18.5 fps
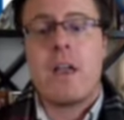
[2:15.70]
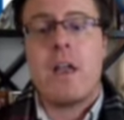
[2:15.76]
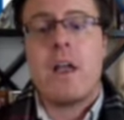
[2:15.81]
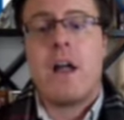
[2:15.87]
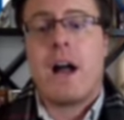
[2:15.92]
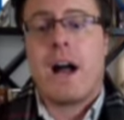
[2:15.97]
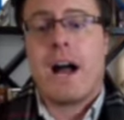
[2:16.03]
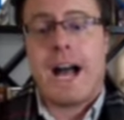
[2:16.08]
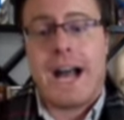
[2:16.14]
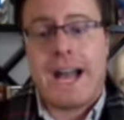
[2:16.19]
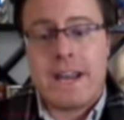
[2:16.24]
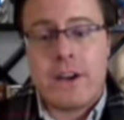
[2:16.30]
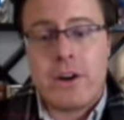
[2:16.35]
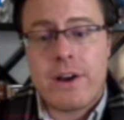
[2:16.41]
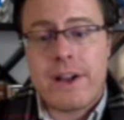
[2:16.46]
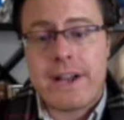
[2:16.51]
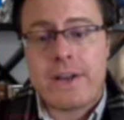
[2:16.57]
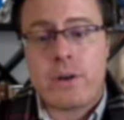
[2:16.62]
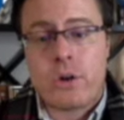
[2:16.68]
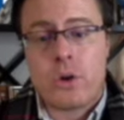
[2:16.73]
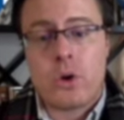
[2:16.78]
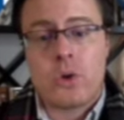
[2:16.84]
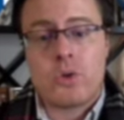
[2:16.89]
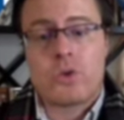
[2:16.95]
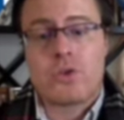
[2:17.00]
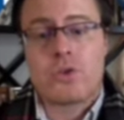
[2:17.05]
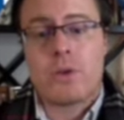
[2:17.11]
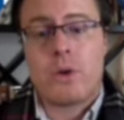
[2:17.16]
A higher
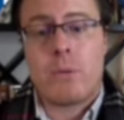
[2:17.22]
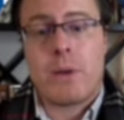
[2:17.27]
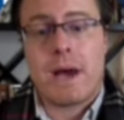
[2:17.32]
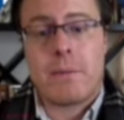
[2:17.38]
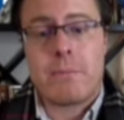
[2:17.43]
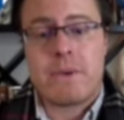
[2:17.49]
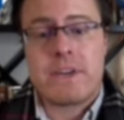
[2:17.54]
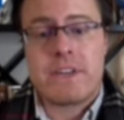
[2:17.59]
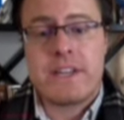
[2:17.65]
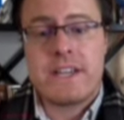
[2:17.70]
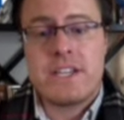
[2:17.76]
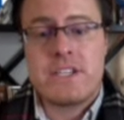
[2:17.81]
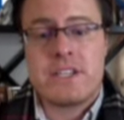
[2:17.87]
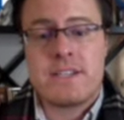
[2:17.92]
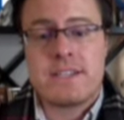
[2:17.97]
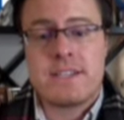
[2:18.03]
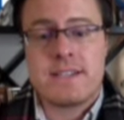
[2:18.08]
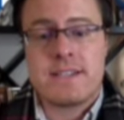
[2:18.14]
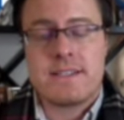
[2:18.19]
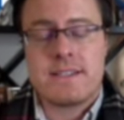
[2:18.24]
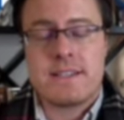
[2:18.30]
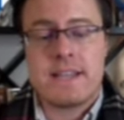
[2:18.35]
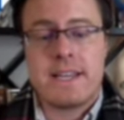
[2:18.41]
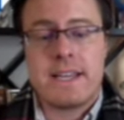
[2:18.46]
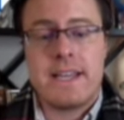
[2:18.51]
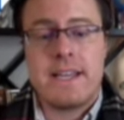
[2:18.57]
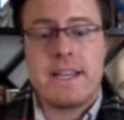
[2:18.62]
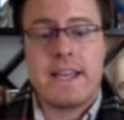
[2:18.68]
agricultural population
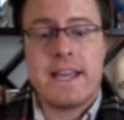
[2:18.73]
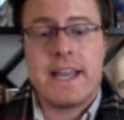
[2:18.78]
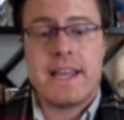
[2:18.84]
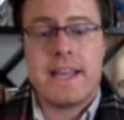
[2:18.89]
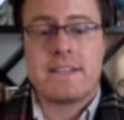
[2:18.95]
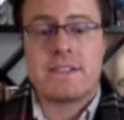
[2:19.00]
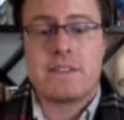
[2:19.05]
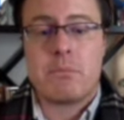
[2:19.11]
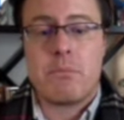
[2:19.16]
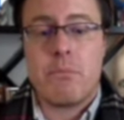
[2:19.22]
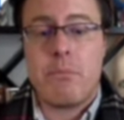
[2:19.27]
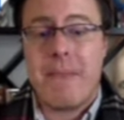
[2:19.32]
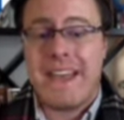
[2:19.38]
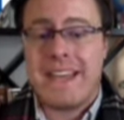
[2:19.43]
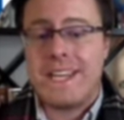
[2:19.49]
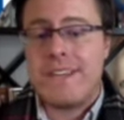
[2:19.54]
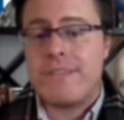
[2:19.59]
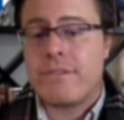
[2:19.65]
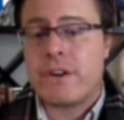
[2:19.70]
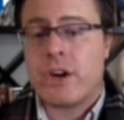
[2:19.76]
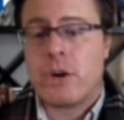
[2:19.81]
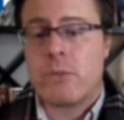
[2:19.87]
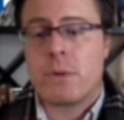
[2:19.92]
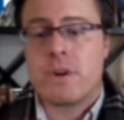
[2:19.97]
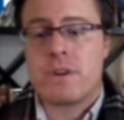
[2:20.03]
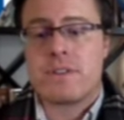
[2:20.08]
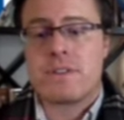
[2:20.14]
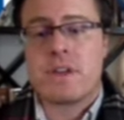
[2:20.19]
density indicates many
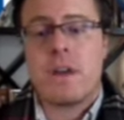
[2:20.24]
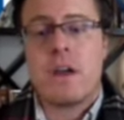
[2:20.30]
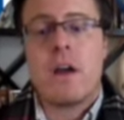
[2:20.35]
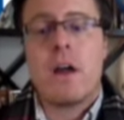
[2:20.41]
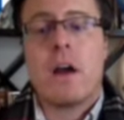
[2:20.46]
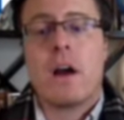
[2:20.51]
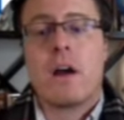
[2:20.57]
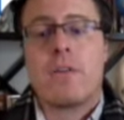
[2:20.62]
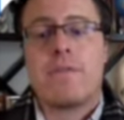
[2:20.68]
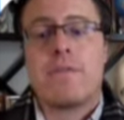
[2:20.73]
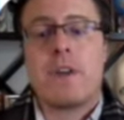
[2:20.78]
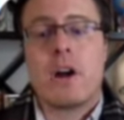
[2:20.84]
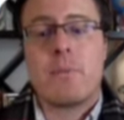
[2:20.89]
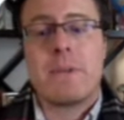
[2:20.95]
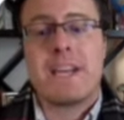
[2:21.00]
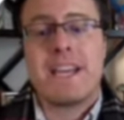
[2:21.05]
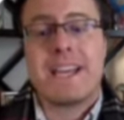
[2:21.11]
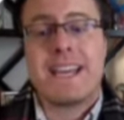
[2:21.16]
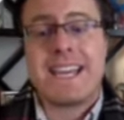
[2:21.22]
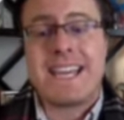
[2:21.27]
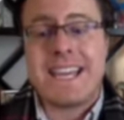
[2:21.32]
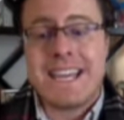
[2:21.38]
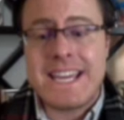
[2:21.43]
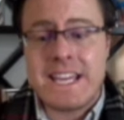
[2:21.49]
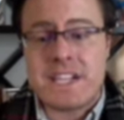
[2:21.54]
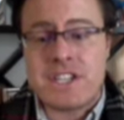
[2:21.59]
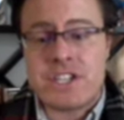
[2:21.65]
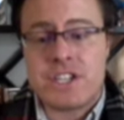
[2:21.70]
farmers are farming
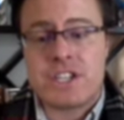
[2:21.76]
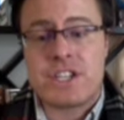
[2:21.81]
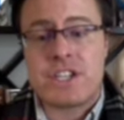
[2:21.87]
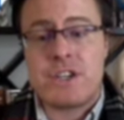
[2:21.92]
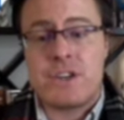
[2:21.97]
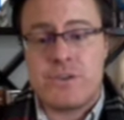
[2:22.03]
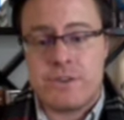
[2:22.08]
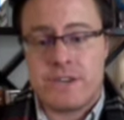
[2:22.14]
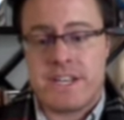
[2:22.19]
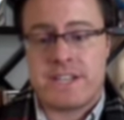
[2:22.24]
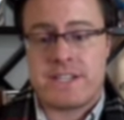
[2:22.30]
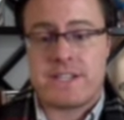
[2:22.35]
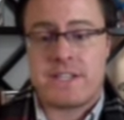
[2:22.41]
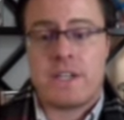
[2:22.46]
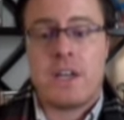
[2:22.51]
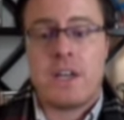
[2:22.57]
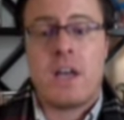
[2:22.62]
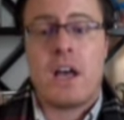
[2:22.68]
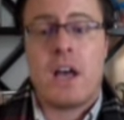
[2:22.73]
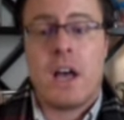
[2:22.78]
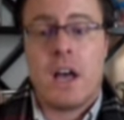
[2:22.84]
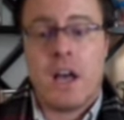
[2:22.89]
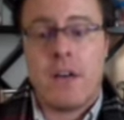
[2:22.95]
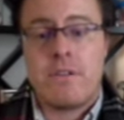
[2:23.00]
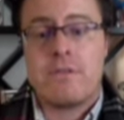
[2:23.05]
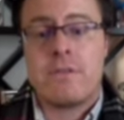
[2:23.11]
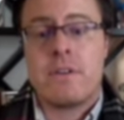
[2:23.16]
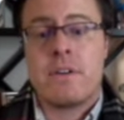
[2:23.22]
each unit
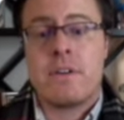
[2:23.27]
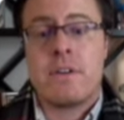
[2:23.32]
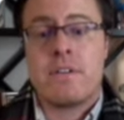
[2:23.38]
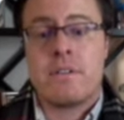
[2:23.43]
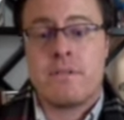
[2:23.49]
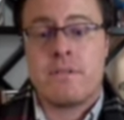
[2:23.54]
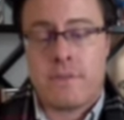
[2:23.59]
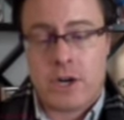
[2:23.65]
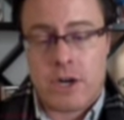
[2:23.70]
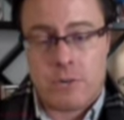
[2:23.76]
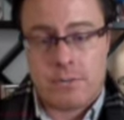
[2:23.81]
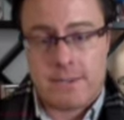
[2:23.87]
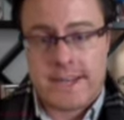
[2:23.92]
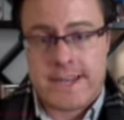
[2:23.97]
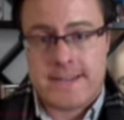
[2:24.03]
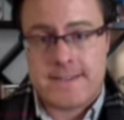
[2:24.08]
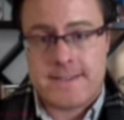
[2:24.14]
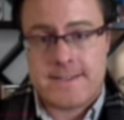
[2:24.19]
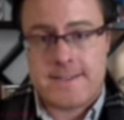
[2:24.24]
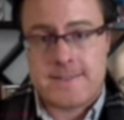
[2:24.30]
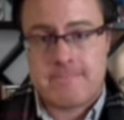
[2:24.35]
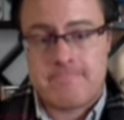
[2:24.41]
of farmland.